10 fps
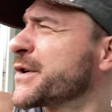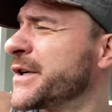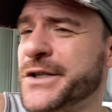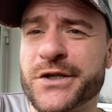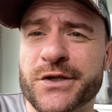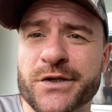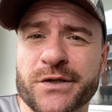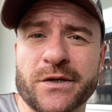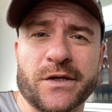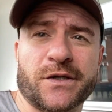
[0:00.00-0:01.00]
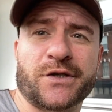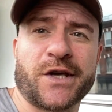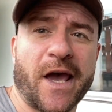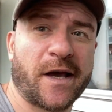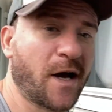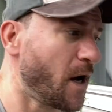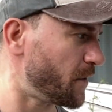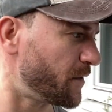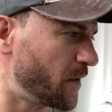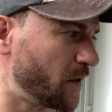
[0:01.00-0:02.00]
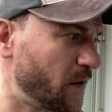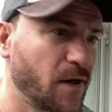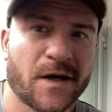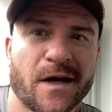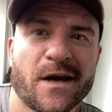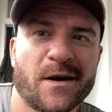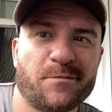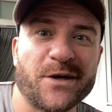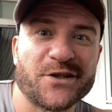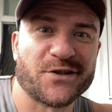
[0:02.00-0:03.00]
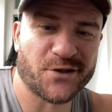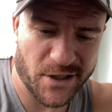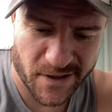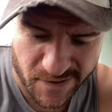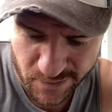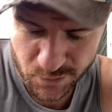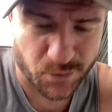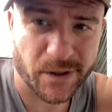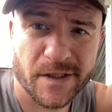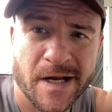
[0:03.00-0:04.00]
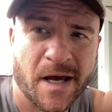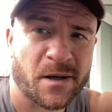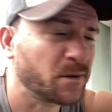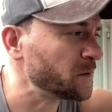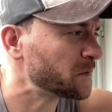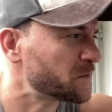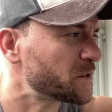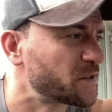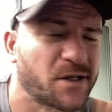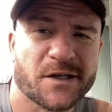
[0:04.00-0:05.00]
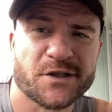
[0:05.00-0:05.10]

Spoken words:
gonna check how the pigeon chicks are doing now. I'm just gonna